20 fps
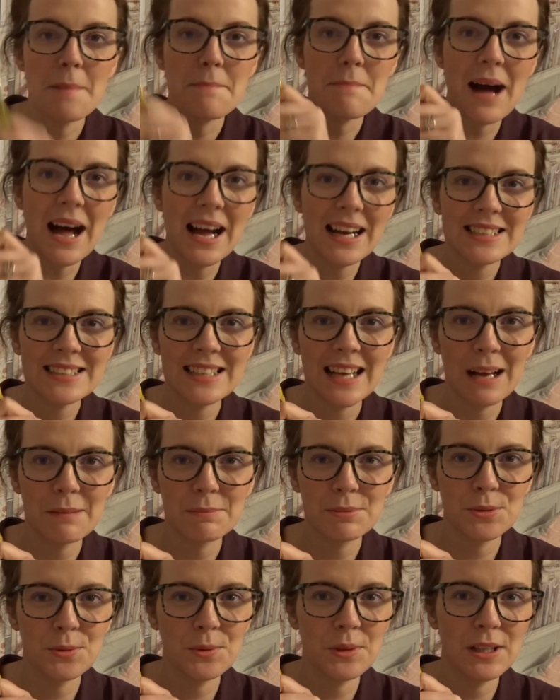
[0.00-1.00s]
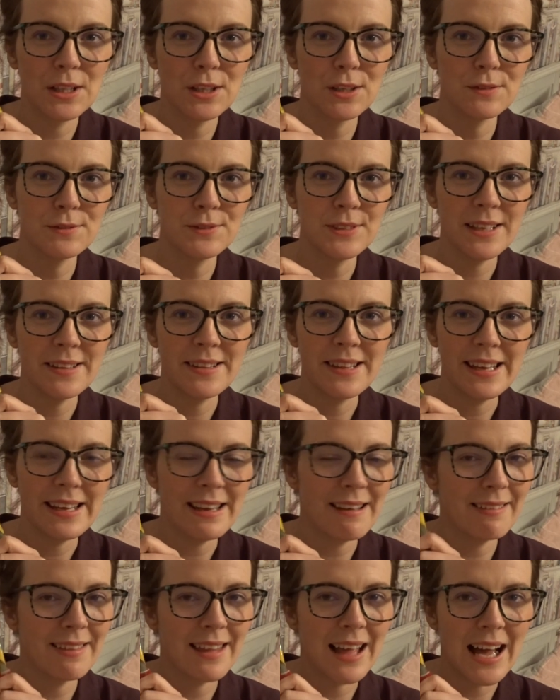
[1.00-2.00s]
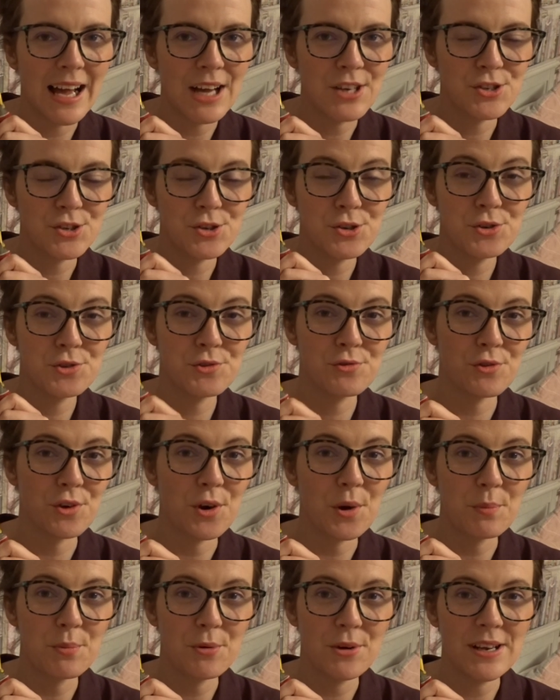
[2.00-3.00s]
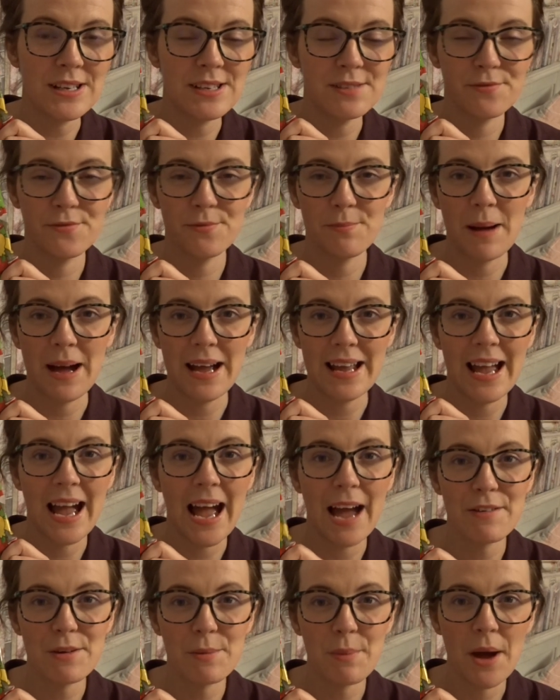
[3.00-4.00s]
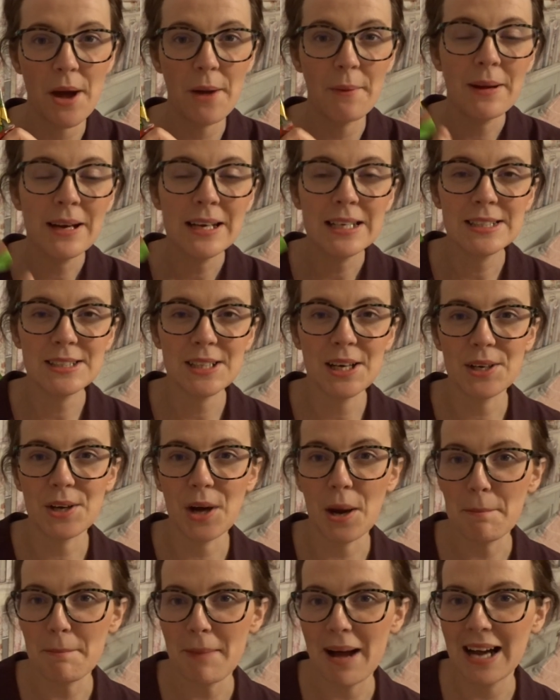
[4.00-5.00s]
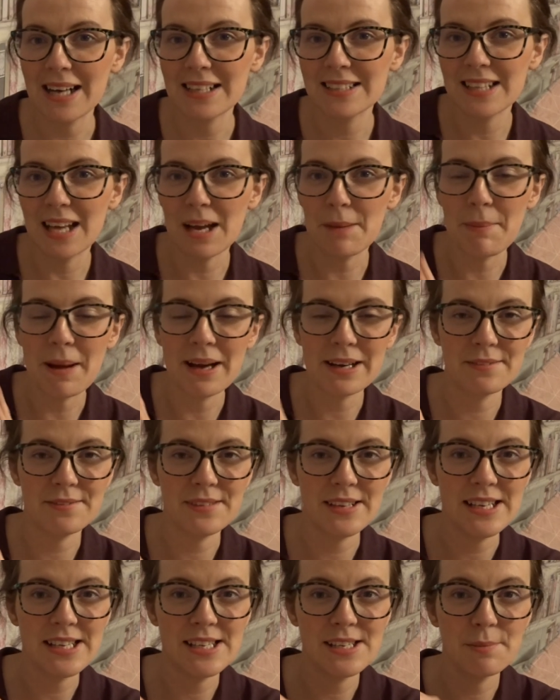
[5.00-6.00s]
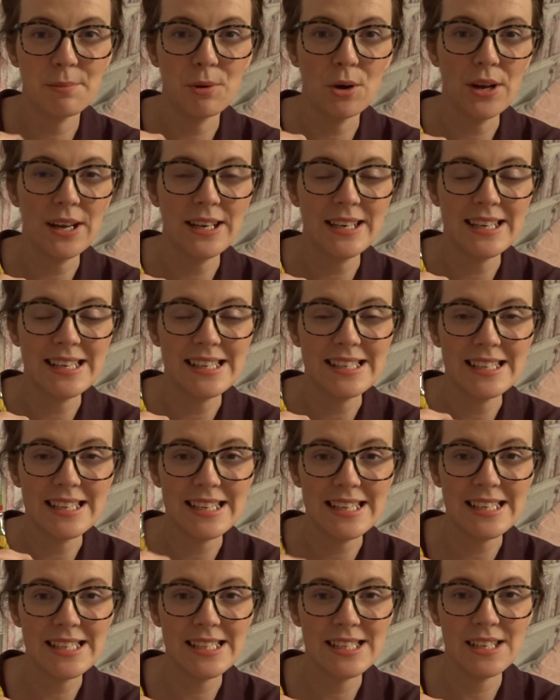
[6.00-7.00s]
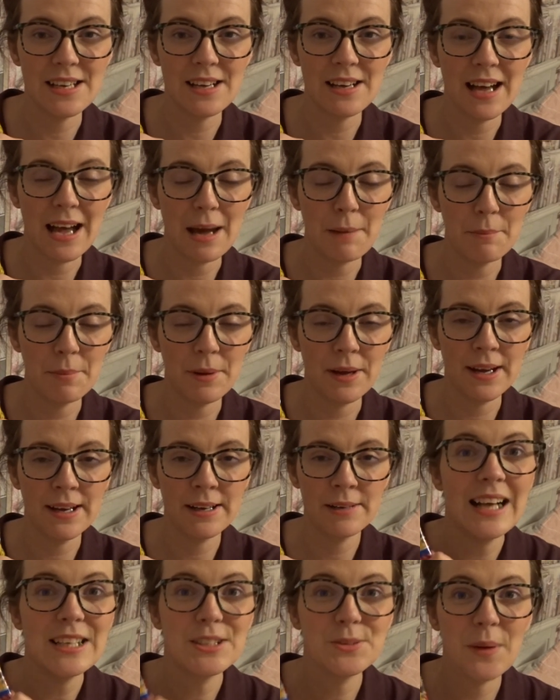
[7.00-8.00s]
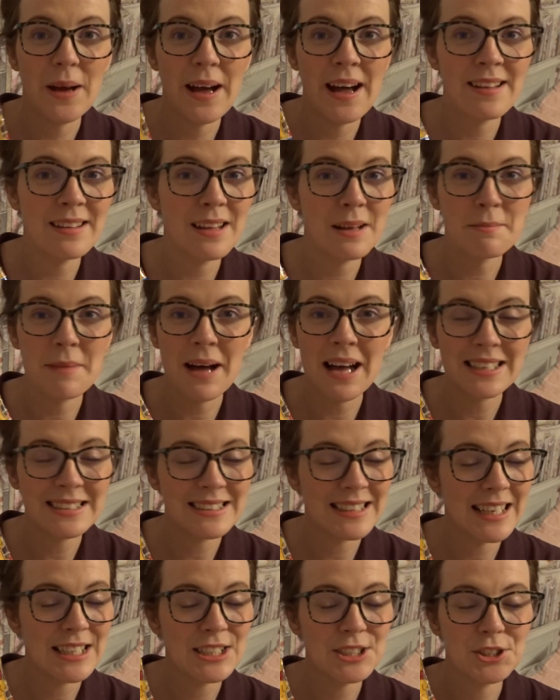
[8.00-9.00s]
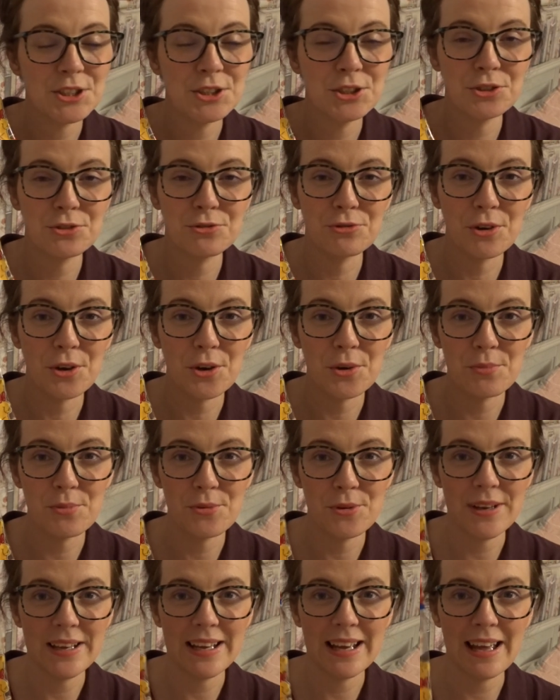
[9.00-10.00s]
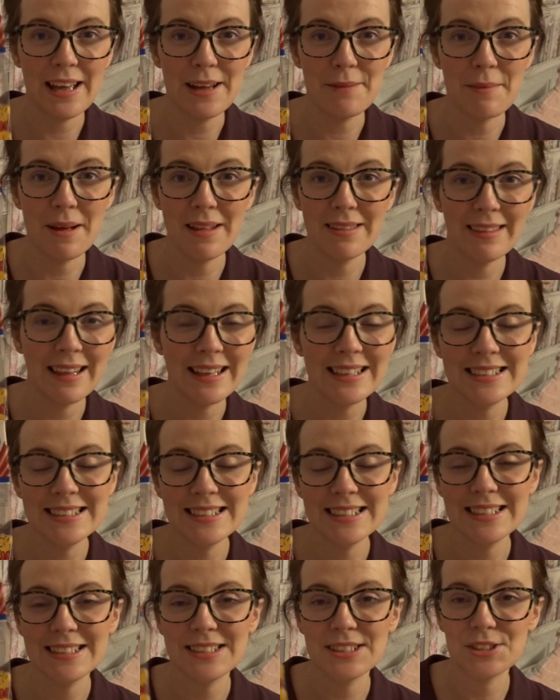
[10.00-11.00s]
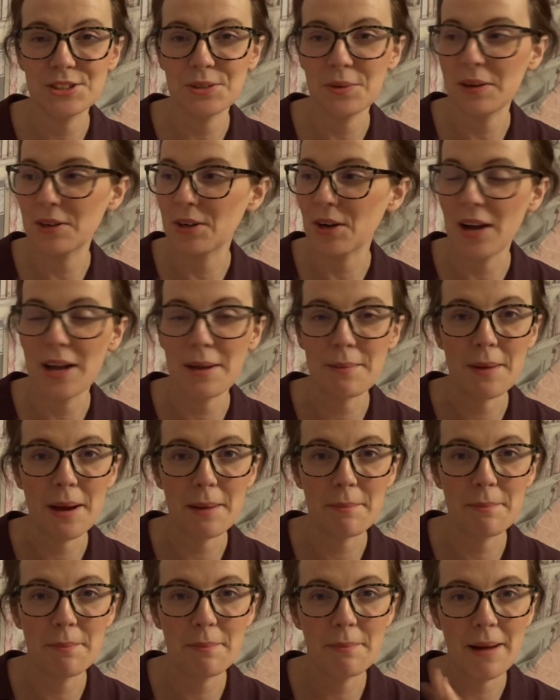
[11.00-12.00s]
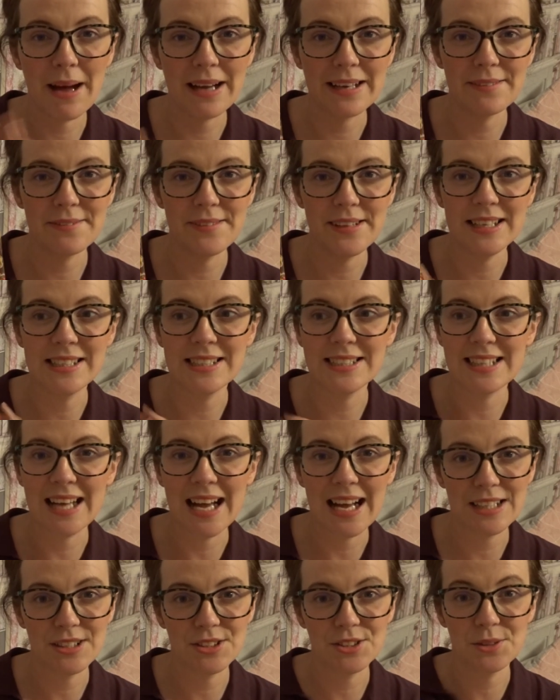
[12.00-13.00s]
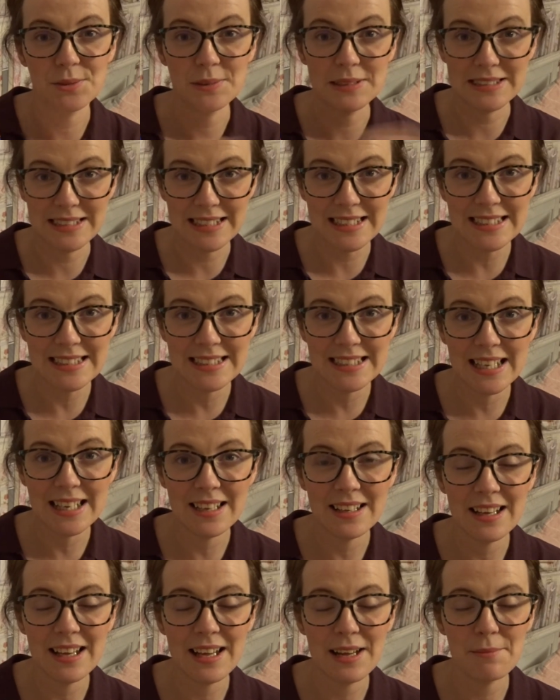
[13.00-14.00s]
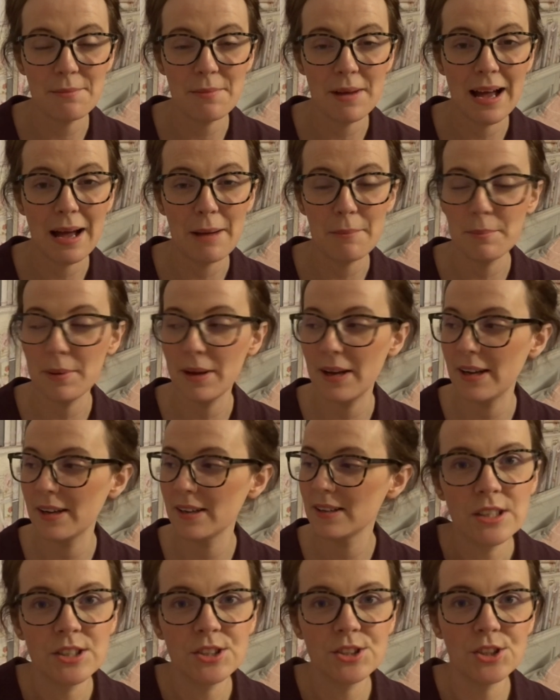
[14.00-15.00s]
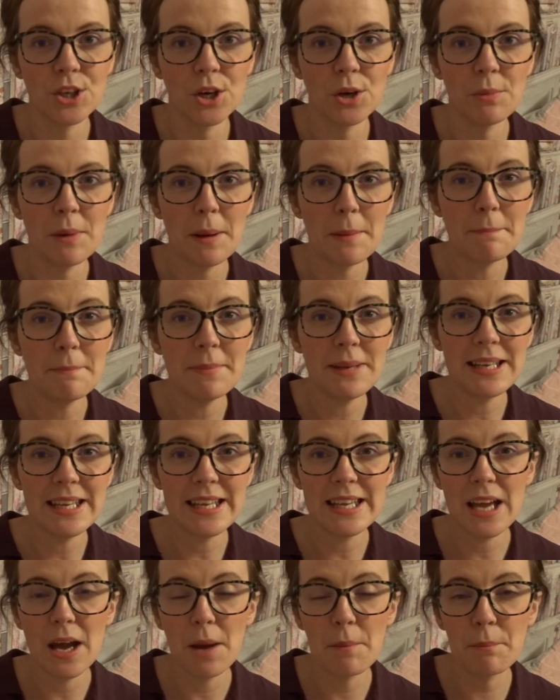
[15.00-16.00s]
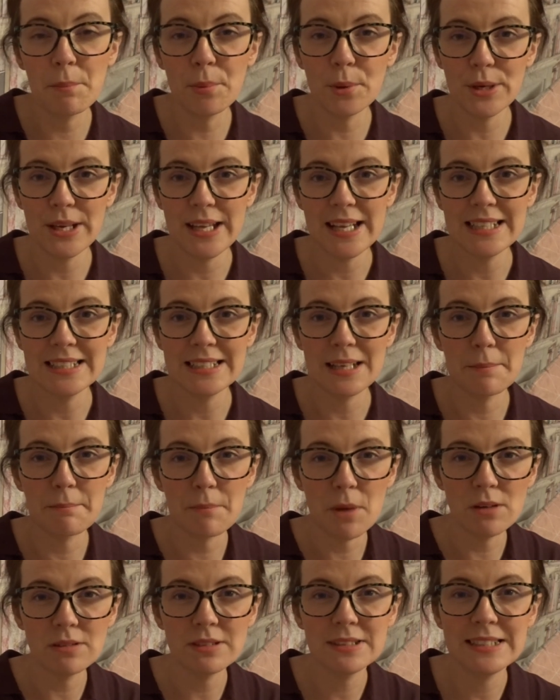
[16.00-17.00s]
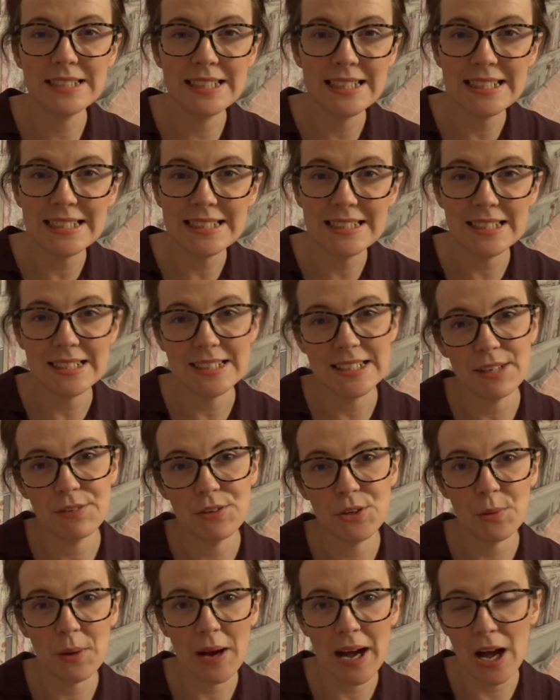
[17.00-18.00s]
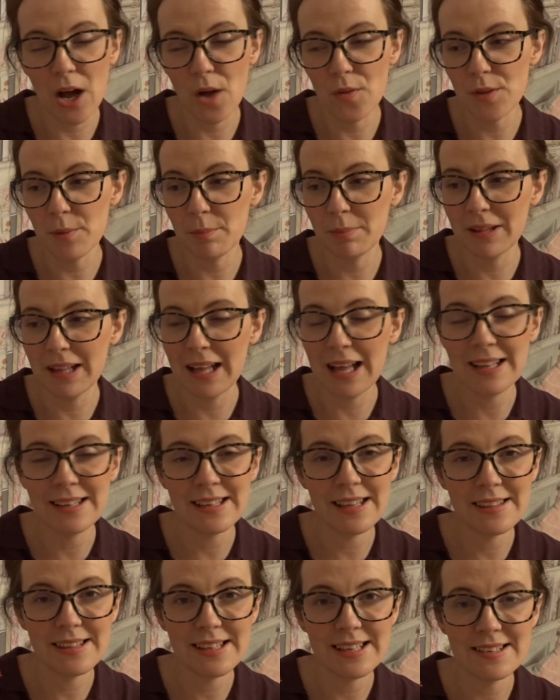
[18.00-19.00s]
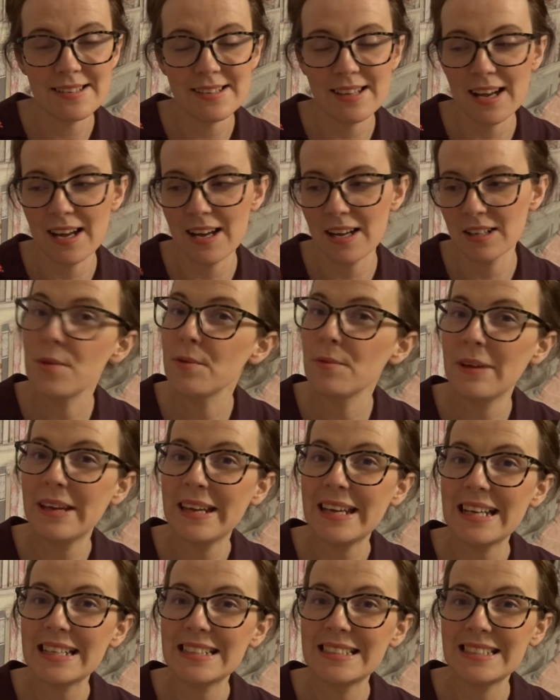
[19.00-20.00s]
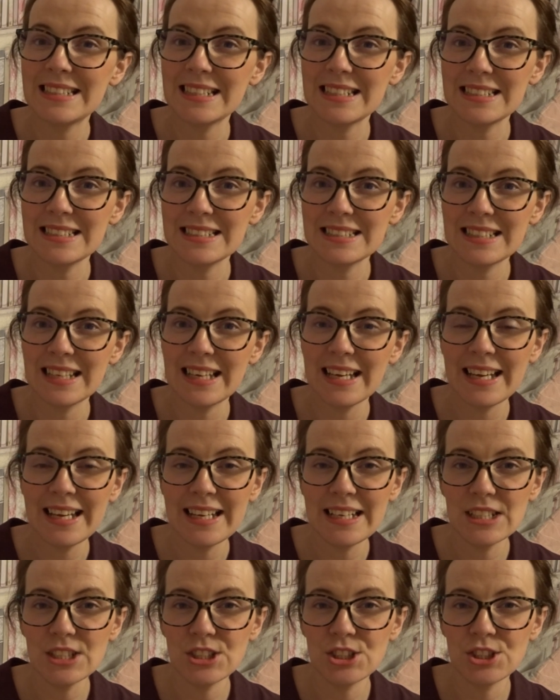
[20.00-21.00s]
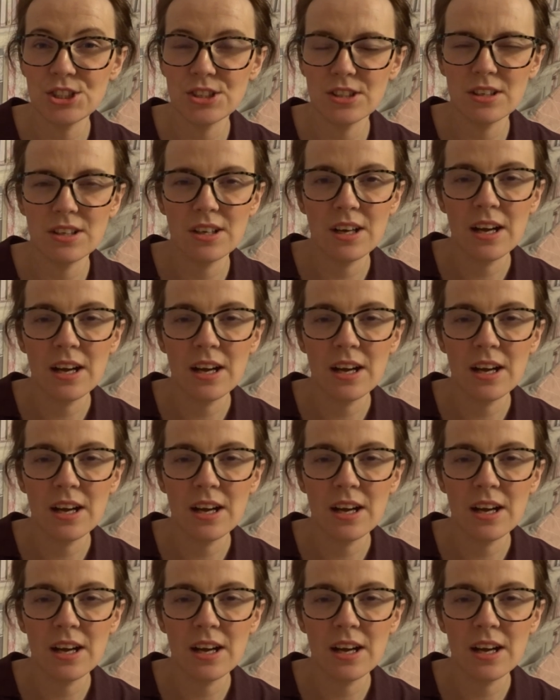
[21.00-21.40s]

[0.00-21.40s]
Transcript: Max absolutely loves the large strawberries by Haribo, so I got Max a bag of these to put in his Easter hamper. As well, Max likes the strawberry laces, so I got him a bag of these to add to his Easter hamper. Some mini bunnies Maltesers. If you are on the plan, these are 3 sins each.